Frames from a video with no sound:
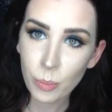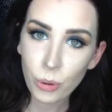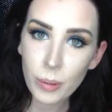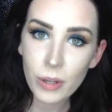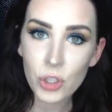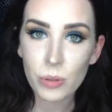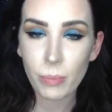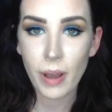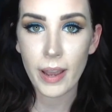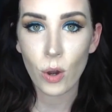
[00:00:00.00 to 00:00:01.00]
Pretty much
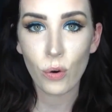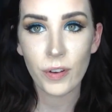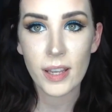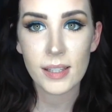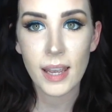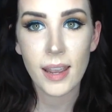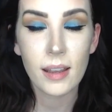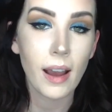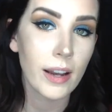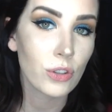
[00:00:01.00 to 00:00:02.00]
my whole face
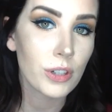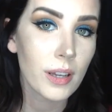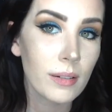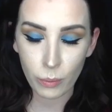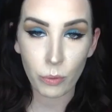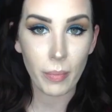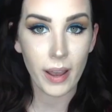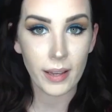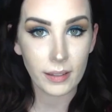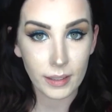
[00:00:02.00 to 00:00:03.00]
and eyes are done with
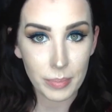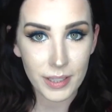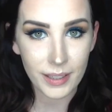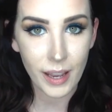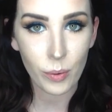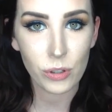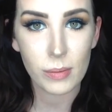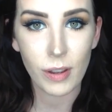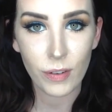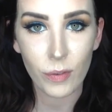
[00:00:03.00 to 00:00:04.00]
my lipstick now, which is
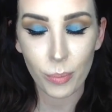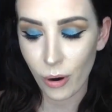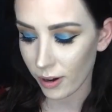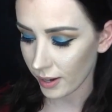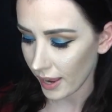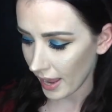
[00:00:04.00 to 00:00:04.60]
my favorite part.